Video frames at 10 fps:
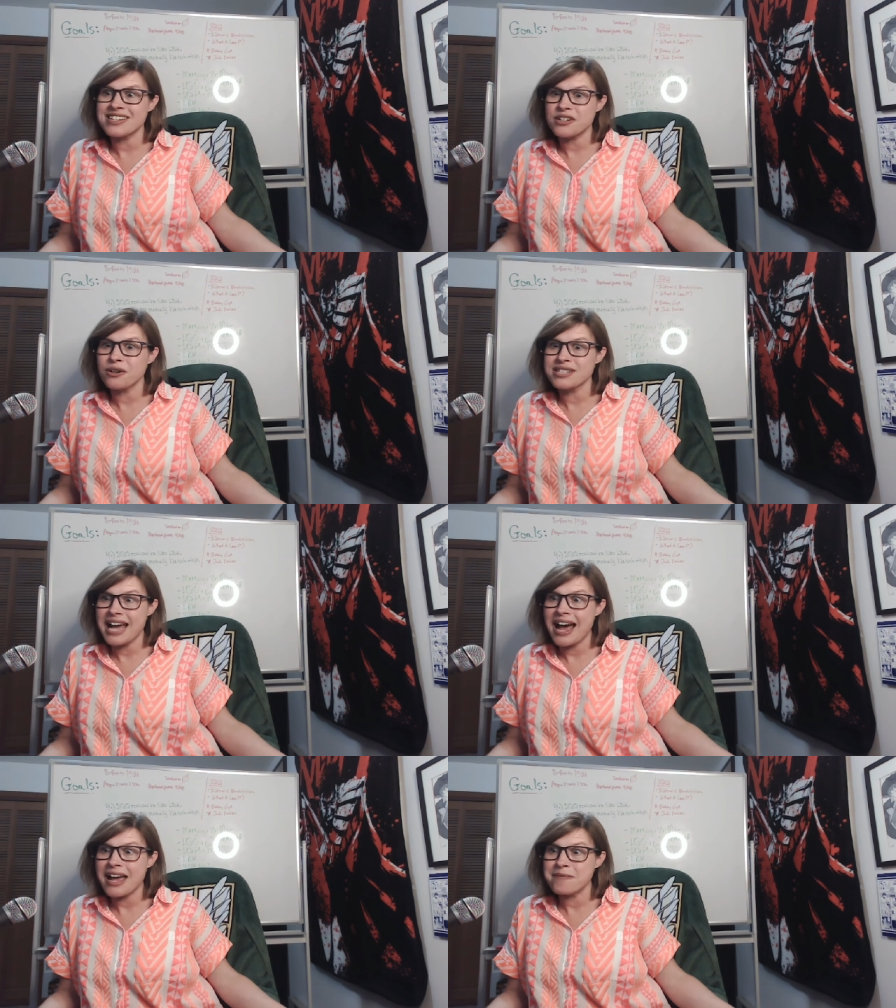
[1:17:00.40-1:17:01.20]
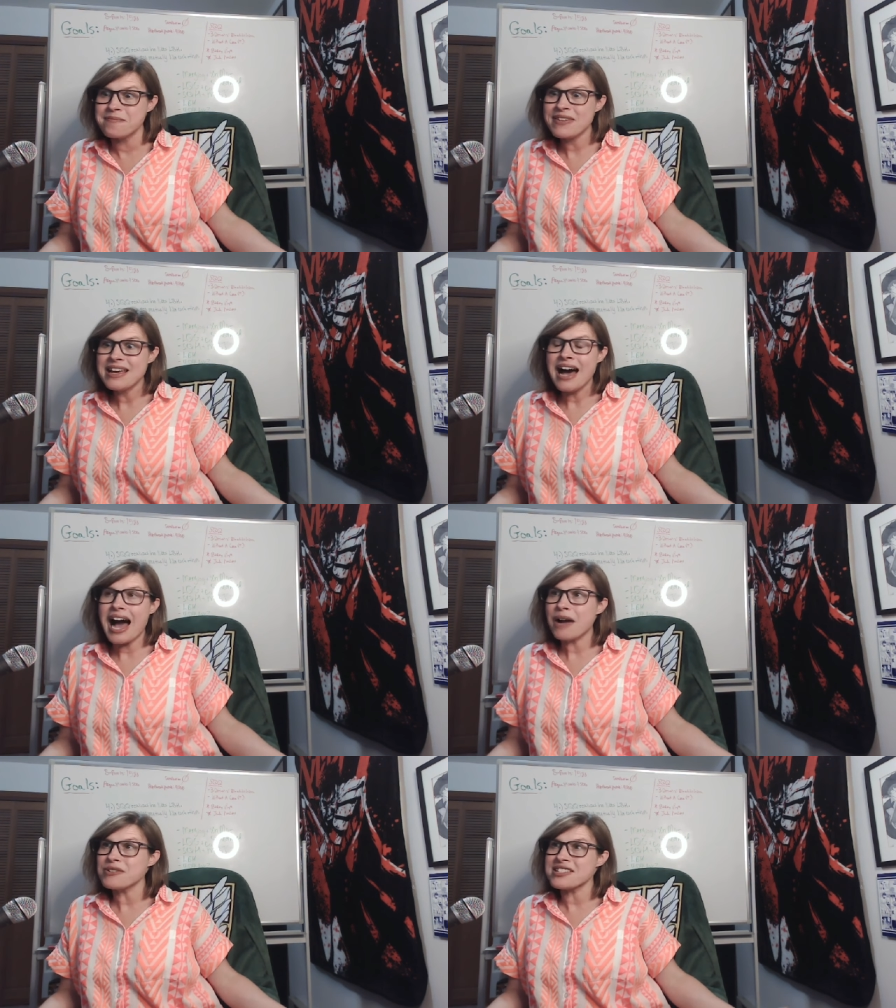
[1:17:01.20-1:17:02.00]
this whole time.
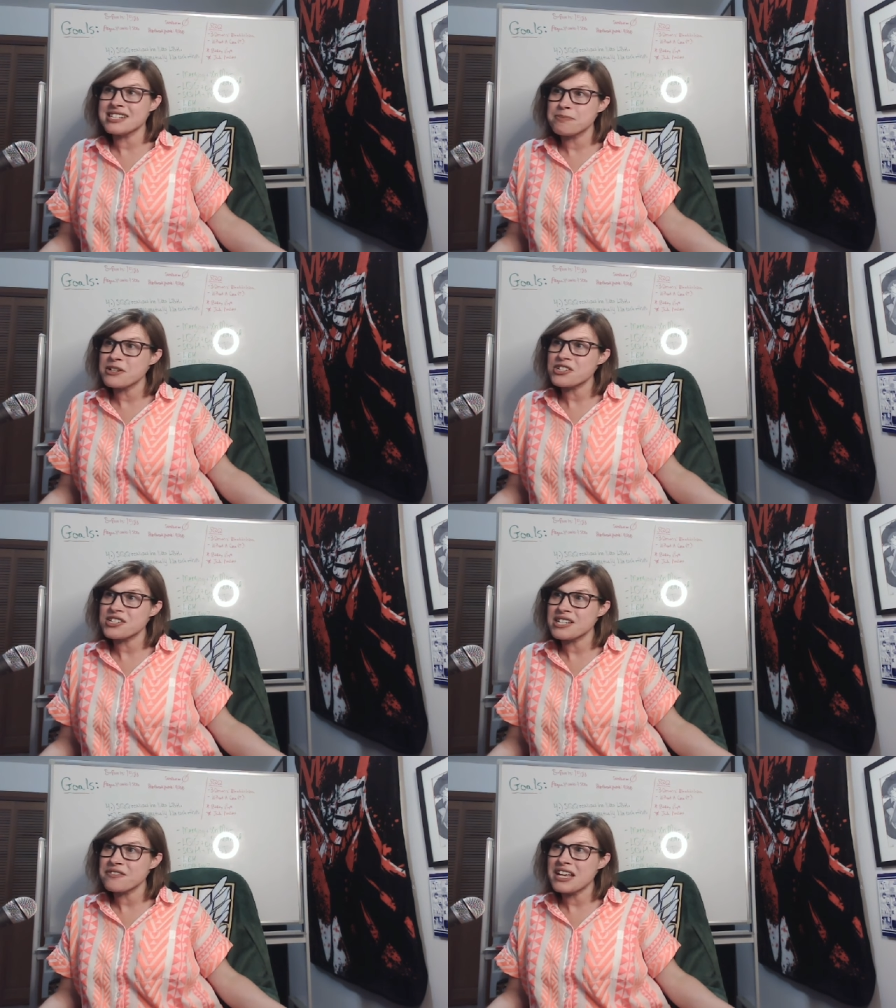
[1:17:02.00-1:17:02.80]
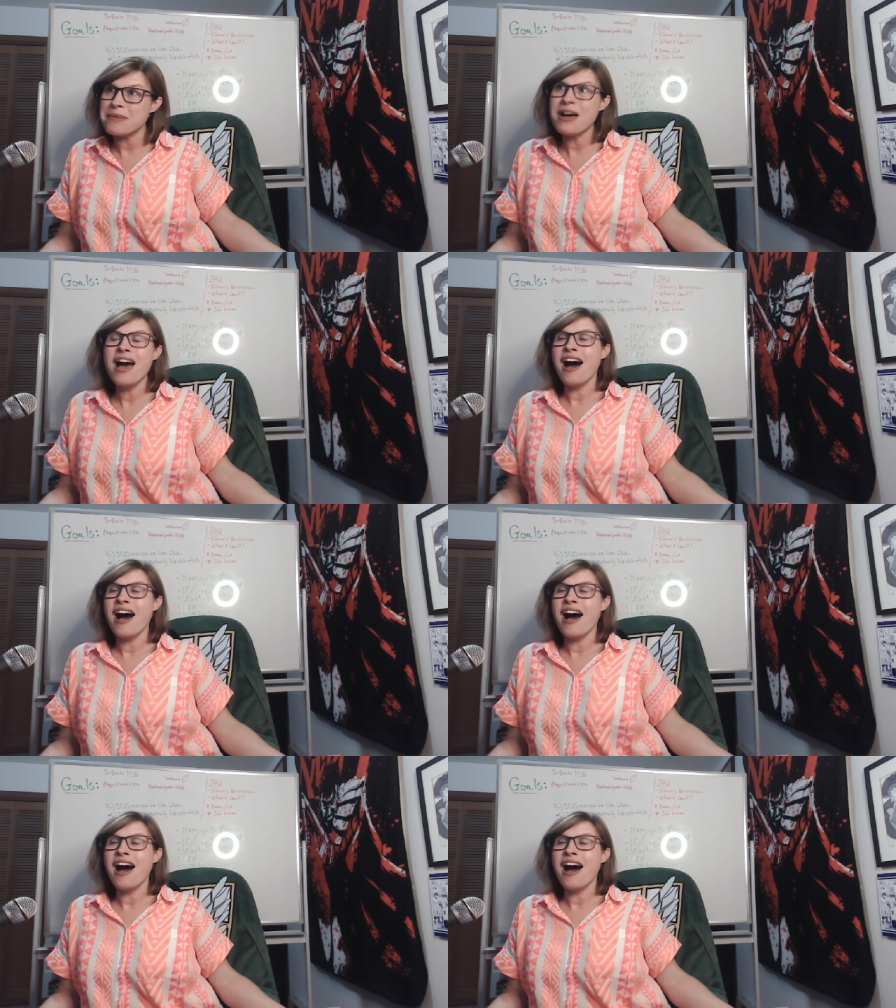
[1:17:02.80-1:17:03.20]
I was suspicious of him.